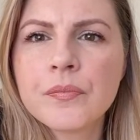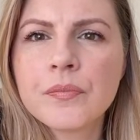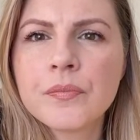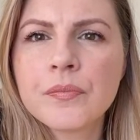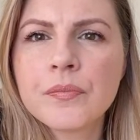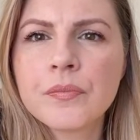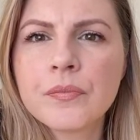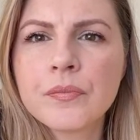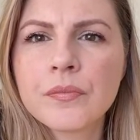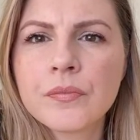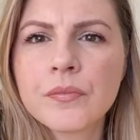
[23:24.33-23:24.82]

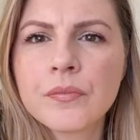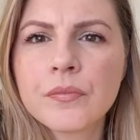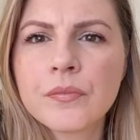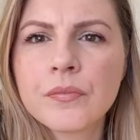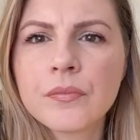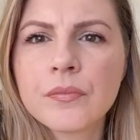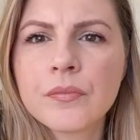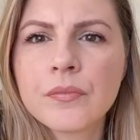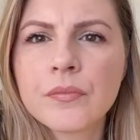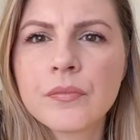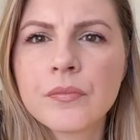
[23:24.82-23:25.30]

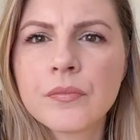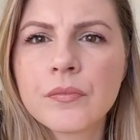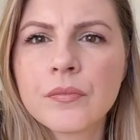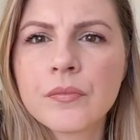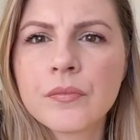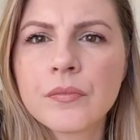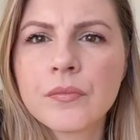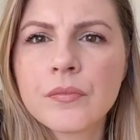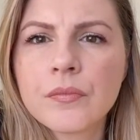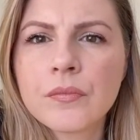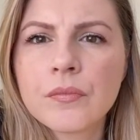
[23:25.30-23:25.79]

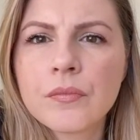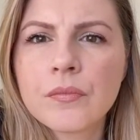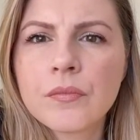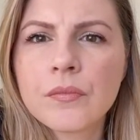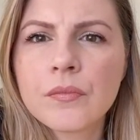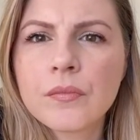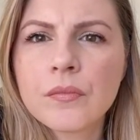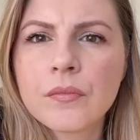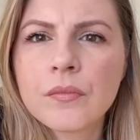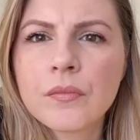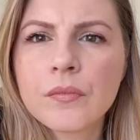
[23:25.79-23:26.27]

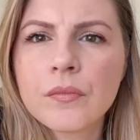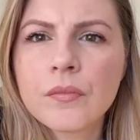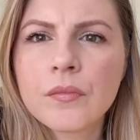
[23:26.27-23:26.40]
[no speech]